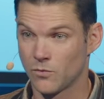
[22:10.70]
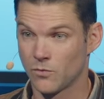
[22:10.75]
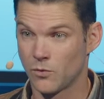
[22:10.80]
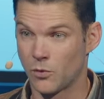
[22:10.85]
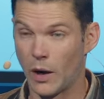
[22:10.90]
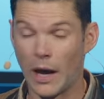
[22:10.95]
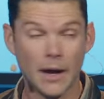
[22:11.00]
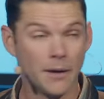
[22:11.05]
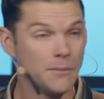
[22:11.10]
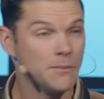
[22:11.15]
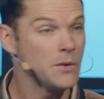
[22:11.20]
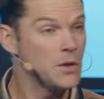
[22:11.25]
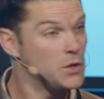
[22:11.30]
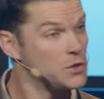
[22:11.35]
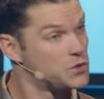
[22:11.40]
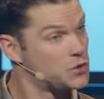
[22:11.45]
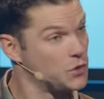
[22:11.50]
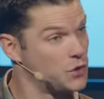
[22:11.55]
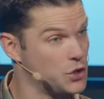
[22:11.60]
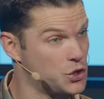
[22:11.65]
right?
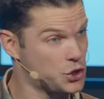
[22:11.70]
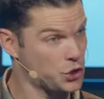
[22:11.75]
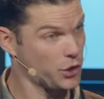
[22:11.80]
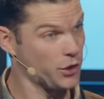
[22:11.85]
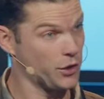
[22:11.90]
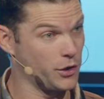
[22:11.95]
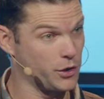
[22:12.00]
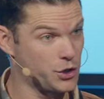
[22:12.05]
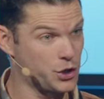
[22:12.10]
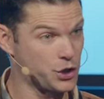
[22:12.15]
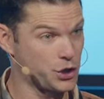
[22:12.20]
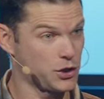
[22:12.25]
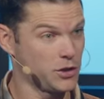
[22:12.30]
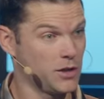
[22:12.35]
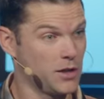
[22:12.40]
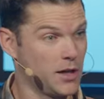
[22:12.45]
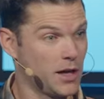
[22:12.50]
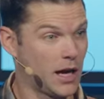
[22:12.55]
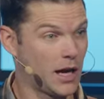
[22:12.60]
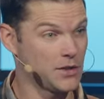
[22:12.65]
So the church
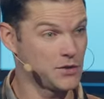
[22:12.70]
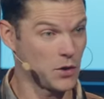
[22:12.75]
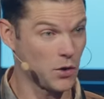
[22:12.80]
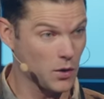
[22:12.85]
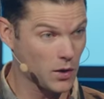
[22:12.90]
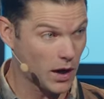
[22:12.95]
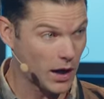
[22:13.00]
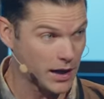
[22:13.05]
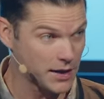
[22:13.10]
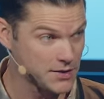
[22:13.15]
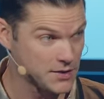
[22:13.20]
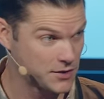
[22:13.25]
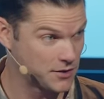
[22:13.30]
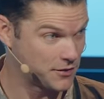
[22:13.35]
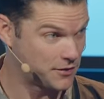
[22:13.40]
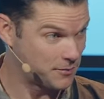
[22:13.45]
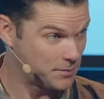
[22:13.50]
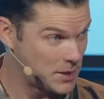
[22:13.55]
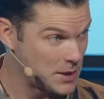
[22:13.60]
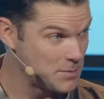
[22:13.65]
has all kinds
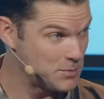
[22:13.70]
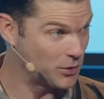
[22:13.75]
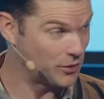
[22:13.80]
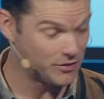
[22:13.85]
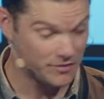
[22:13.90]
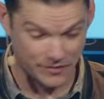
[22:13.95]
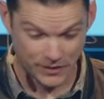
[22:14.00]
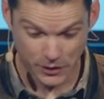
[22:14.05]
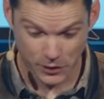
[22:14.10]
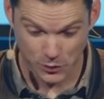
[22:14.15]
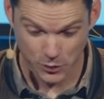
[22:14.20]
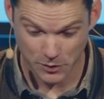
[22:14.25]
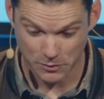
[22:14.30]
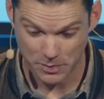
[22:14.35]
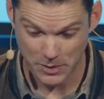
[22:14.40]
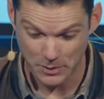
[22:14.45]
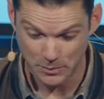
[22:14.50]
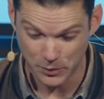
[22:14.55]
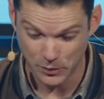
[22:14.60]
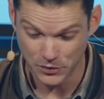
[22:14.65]
of people filled with
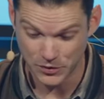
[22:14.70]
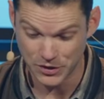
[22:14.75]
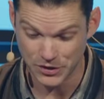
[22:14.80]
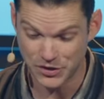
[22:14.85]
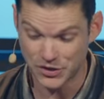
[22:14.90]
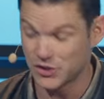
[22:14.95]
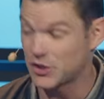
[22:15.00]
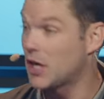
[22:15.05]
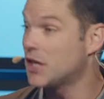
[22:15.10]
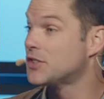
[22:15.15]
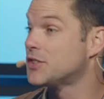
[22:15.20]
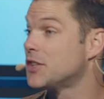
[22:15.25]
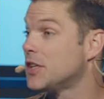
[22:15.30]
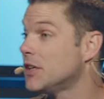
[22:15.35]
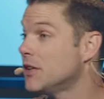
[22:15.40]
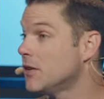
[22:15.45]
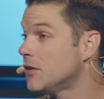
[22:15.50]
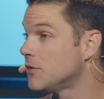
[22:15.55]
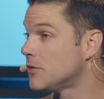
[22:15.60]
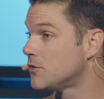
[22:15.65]
people
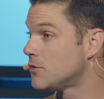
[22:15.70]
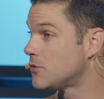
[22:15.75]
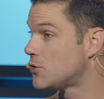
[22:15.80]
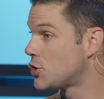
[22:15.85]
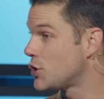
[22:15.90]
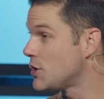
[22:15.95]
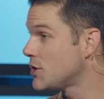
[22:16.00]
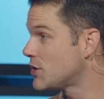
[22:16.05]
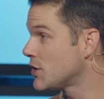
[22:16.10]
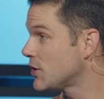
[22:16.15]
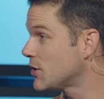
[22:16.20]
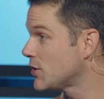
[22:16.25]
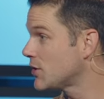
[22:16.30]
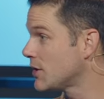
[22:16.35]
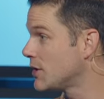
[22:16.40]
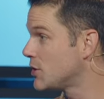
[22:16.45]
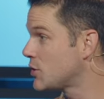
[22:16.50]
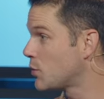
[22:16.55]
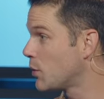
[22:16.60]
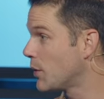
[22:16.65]
discussing Jesus
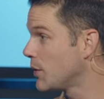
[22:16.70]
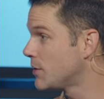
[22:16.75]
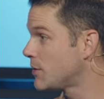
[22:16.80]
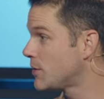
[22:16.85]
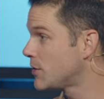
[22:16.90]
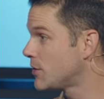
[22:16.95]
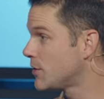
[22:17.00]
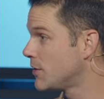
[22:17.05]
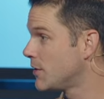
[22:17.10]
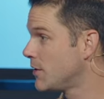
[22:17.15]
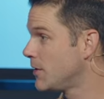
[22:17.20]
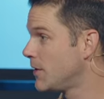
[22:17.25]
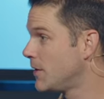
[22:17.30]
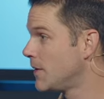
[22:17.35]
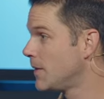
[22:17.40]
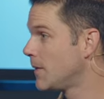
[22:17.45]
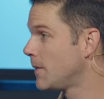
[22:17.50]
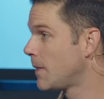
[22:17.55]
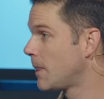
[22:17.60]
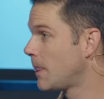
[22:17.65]
and his words.
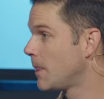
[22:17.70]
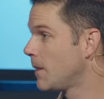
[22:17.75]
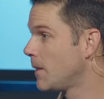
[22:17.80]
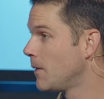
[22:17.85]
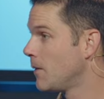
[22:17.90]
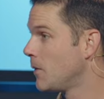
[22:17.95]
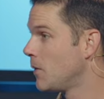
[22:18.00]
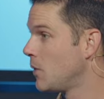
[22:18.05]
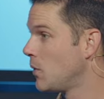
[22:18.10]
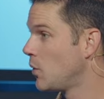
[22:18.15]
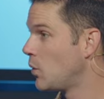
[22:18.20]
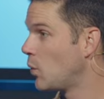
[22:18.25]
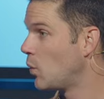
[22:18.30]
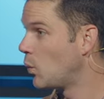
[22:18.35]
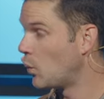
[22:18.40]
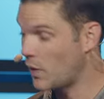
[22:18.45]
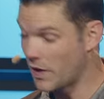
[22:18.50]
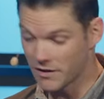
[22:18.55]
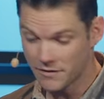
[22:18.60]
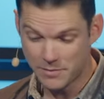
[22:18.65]

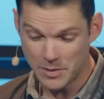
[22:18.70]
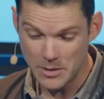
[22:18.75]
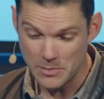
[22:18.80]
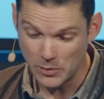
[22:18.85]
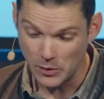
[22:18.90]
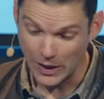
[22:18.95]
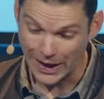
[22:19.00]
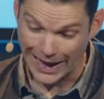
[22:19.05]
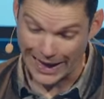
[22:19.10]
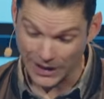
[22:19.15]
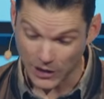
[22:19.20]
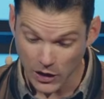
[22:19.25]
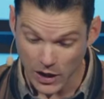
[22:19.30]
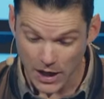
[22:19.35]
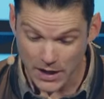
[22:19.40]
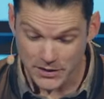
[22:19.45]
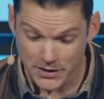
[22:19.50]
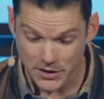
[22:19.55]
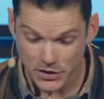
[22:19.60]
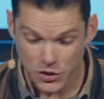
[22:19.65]
We have people
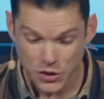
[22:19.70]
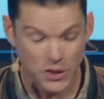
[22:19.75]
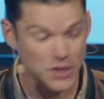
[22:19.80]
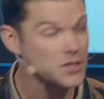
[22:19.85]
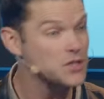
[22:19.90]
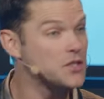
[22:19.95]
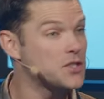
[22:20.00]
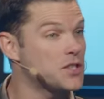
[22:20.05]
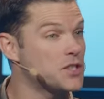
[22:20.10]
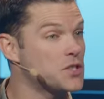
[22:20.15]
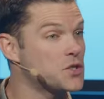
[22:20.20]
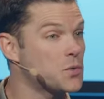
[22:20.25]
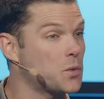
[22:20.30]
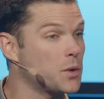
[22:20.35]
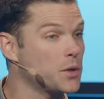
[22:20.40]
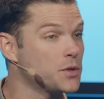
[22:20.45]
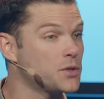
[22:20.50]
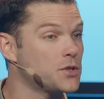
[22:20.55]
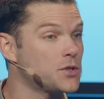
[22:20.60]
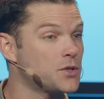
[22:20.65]
analyzing Jesus and his
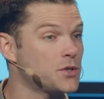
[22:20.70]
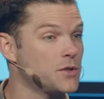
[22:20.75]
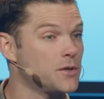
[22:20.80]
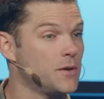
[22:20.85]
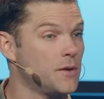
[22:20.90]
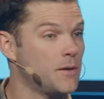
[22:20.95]
words.